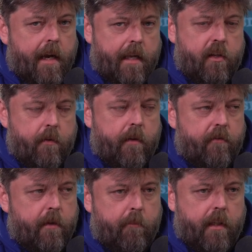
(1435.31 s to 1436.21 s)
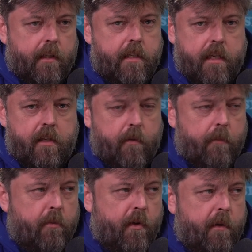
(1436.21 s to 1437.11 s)
and you have the ability to
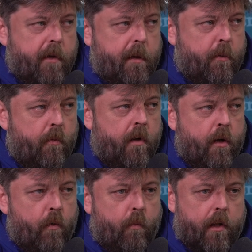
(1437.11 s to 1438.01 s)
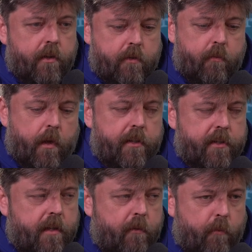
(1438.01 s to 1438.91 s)
employ people once
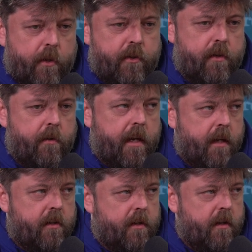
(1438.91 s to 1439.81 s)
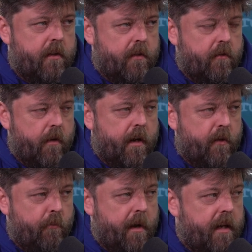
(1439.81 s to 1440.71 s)
you hit a certain
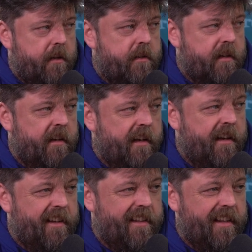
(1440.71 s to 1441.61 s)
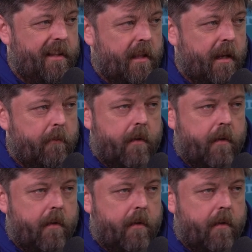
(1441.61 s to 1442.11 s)
critical mass. I